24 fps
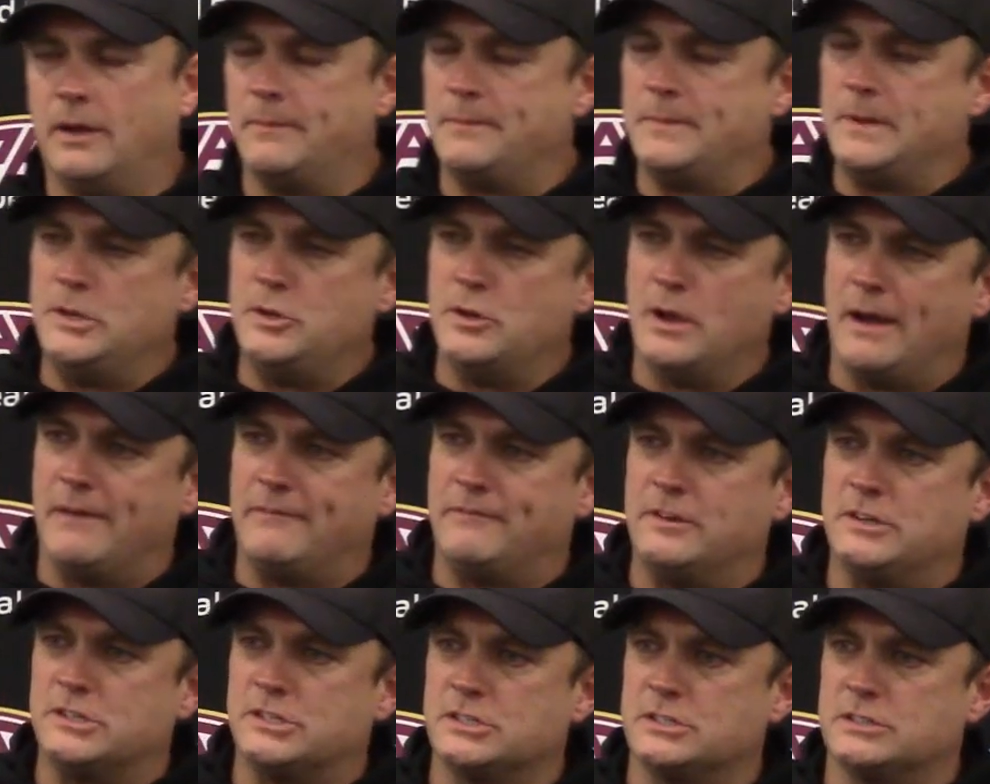I mean, you
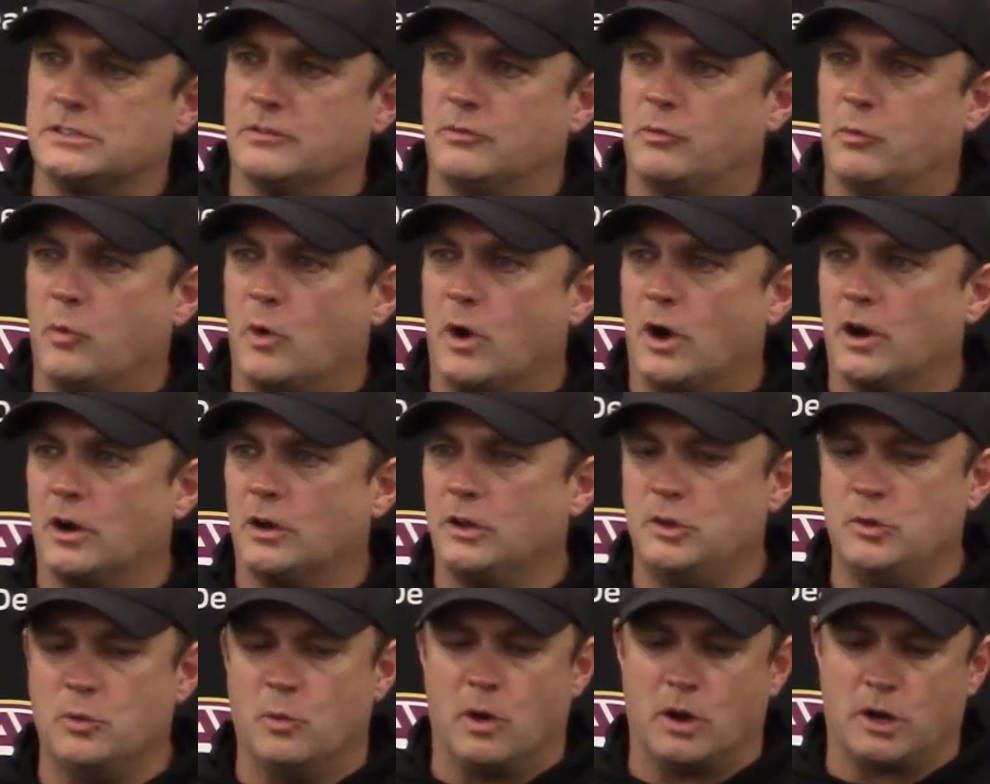have visions of where
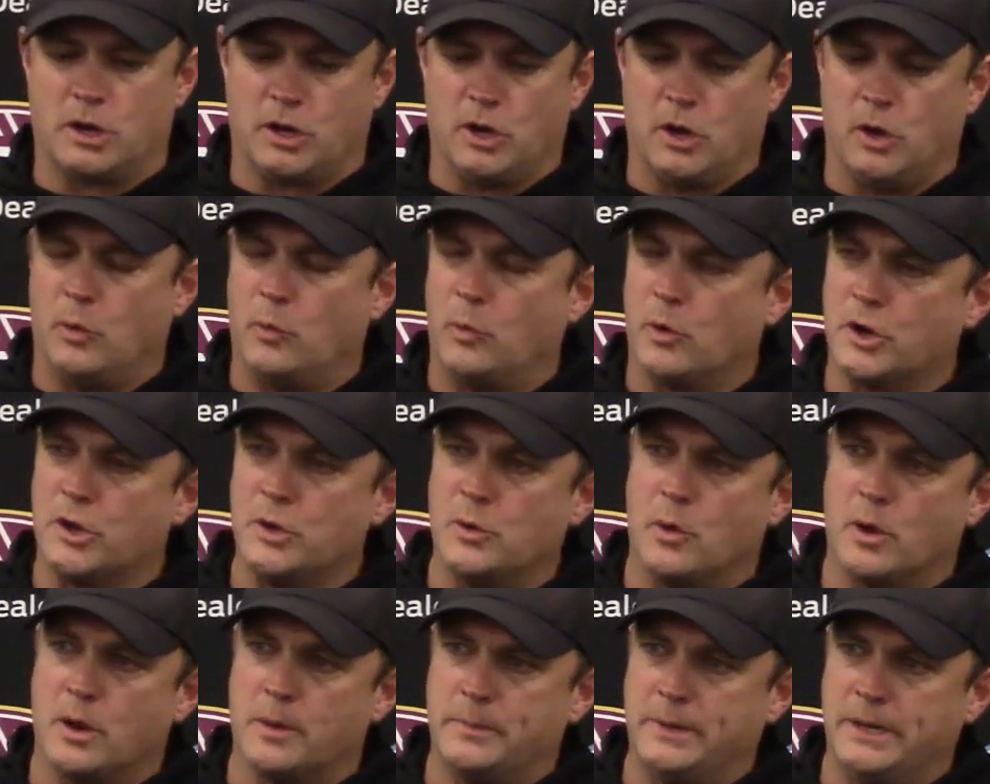you want to go, where
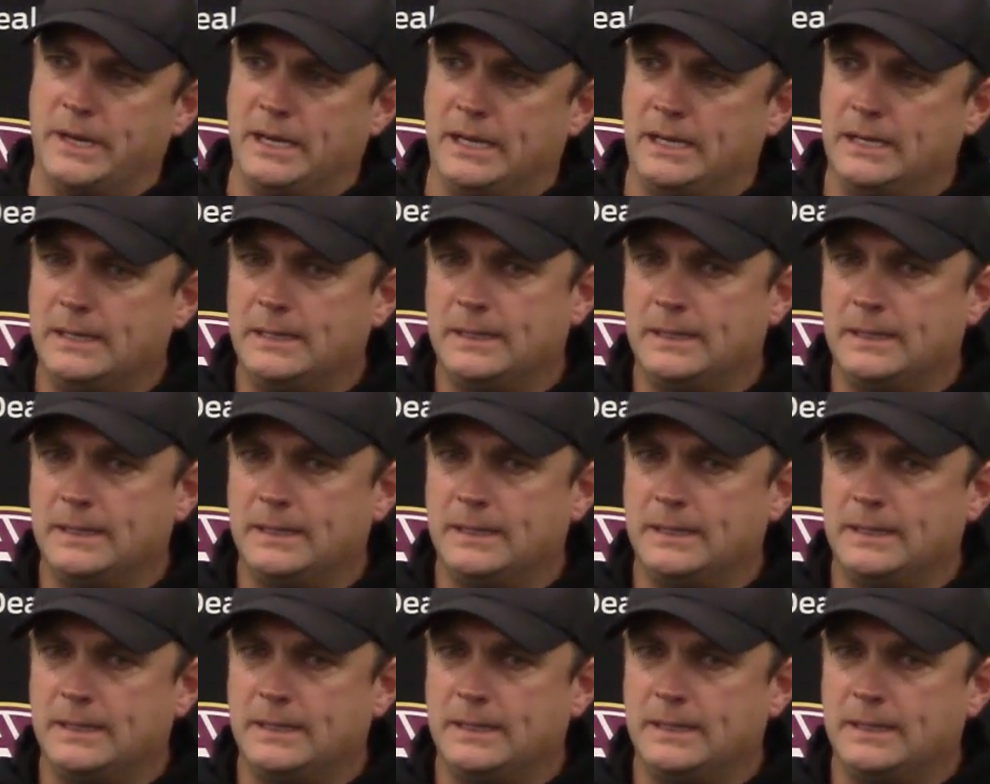you want to be.